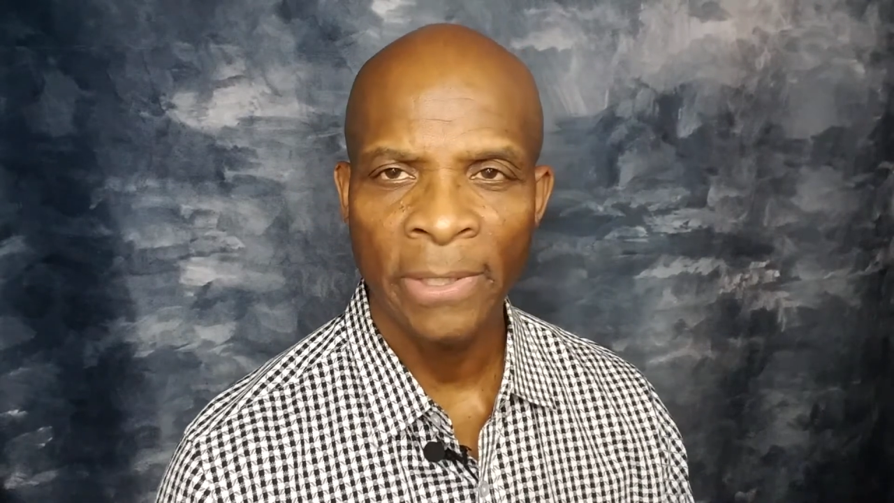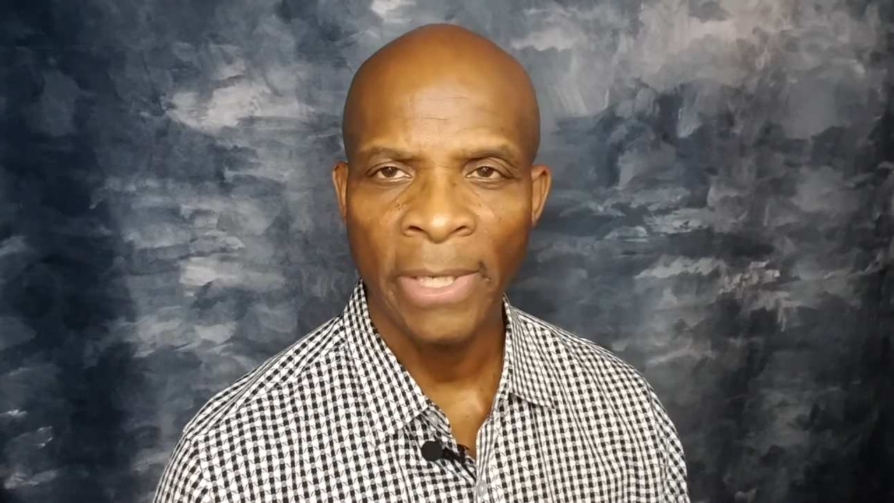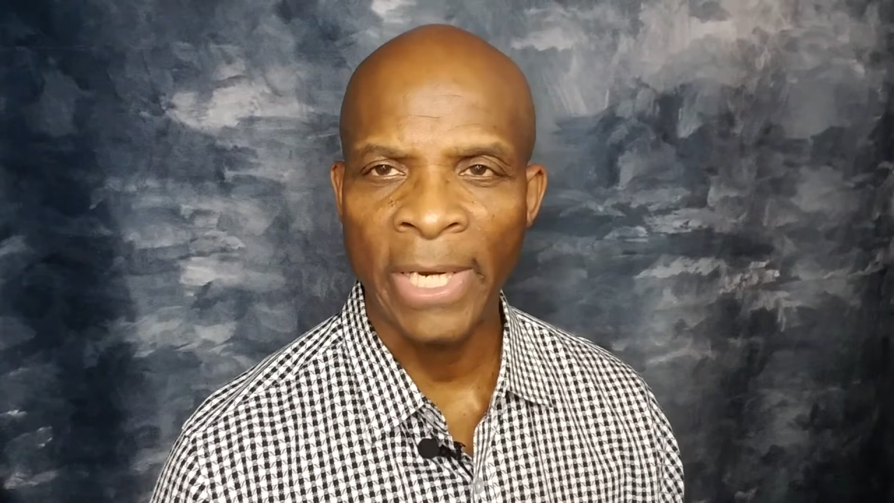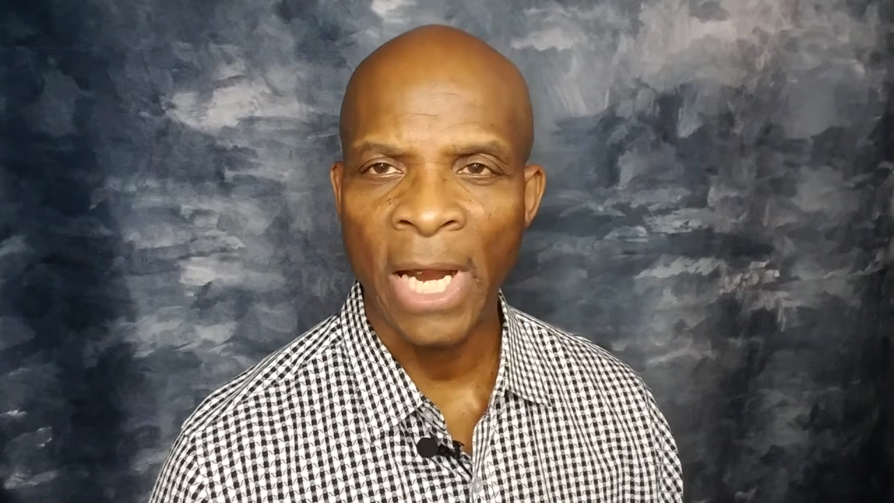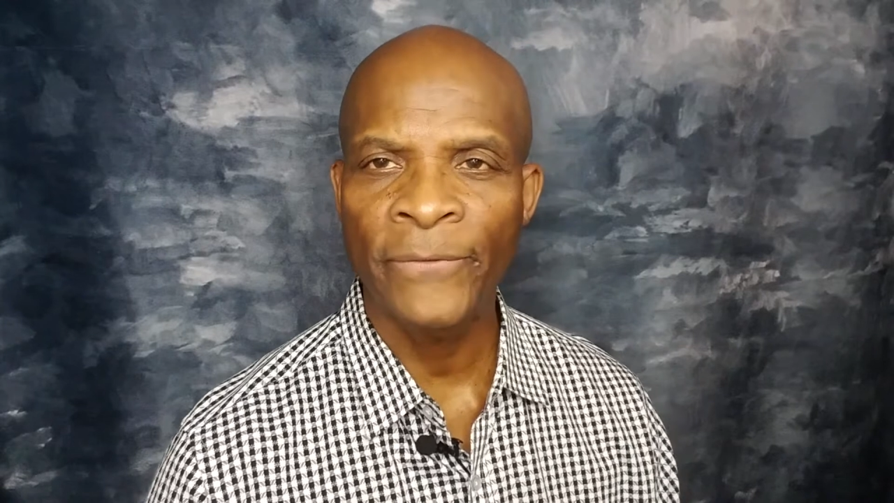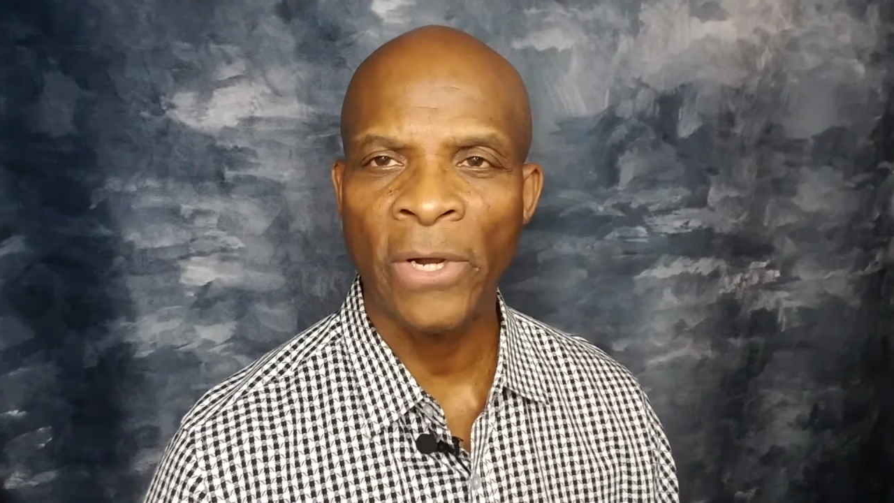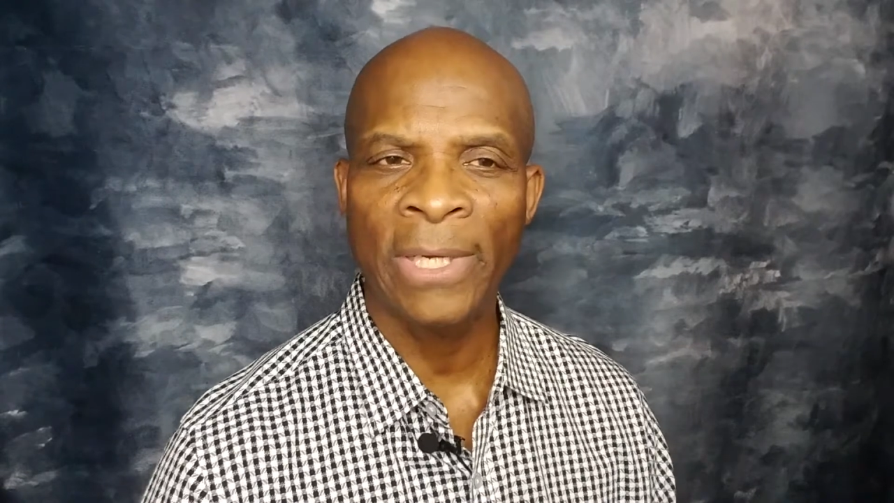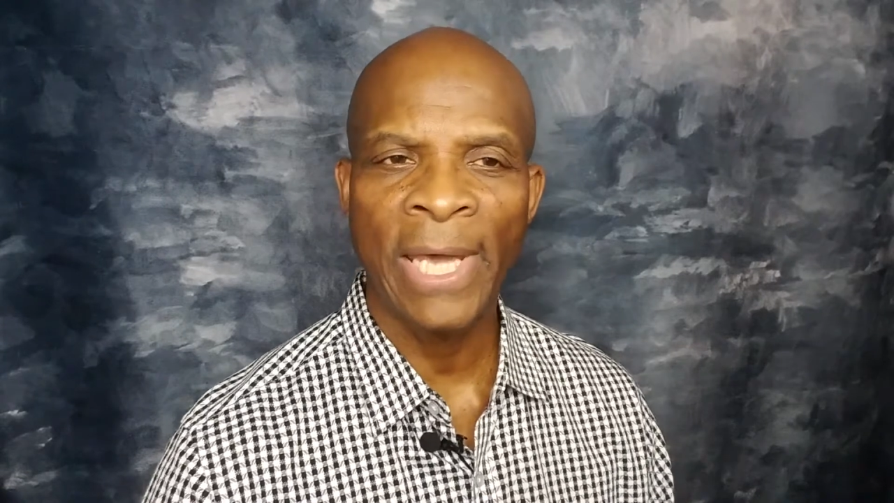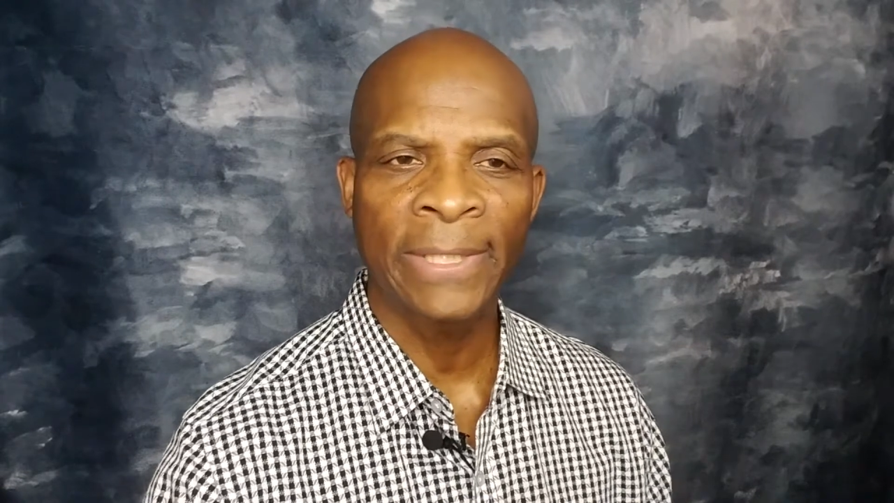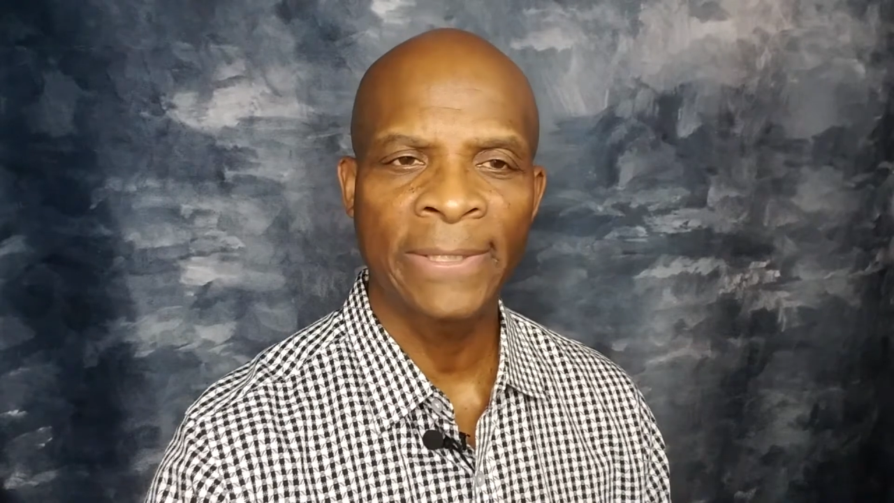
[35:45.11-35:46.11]
and after our
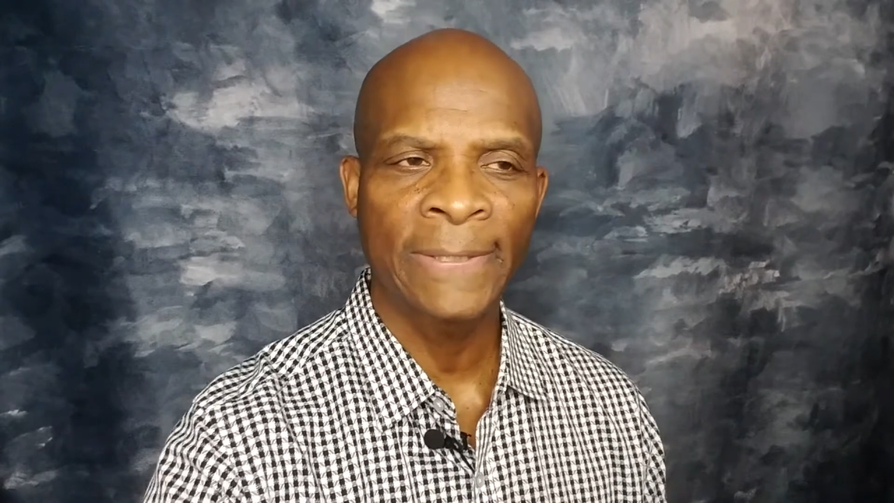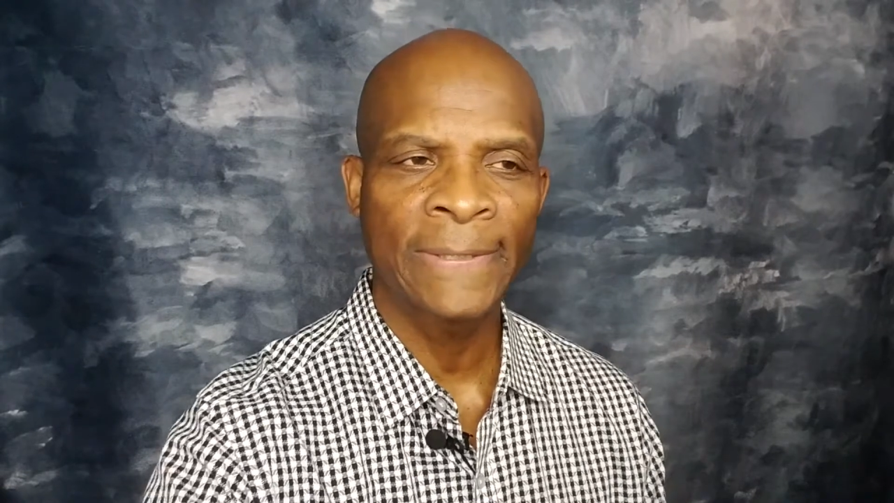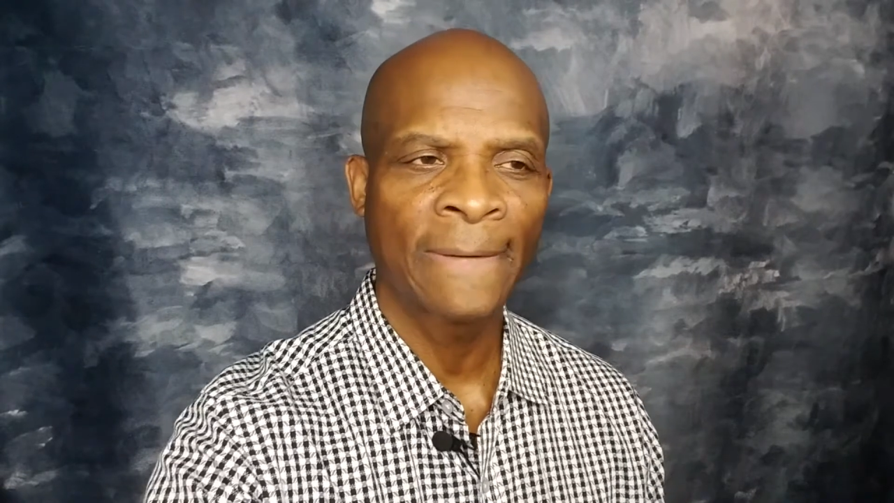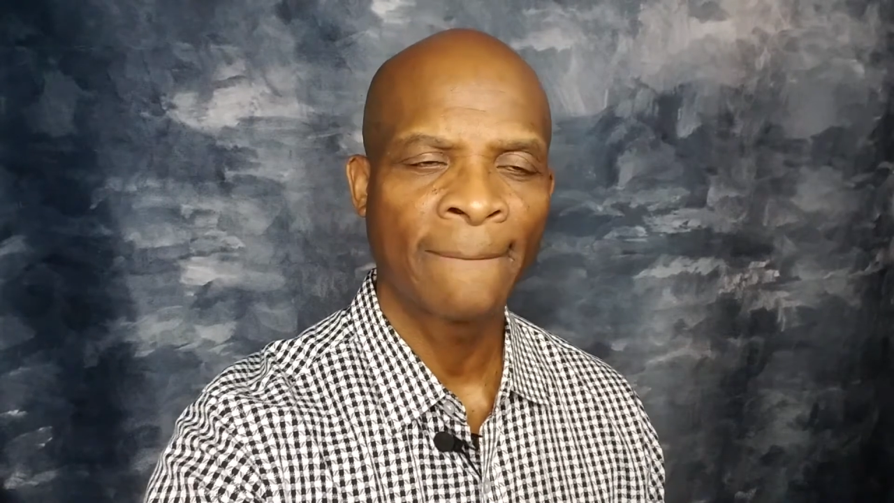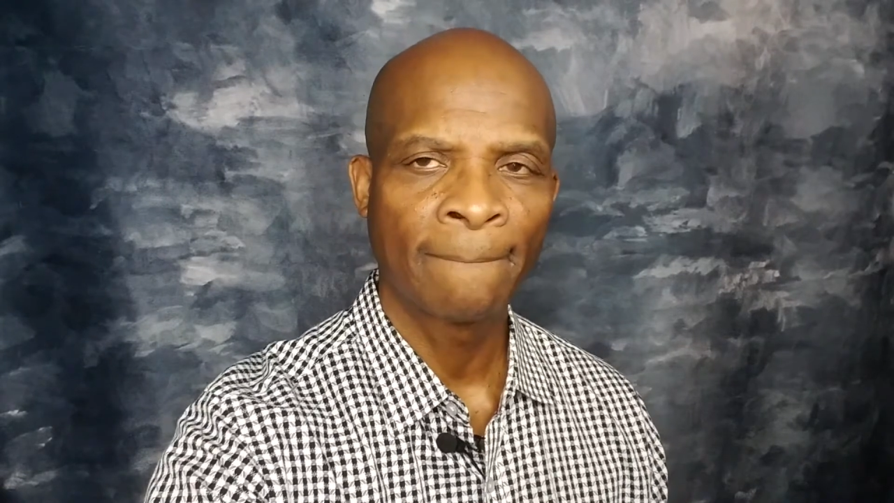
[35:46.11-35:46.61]
likeness.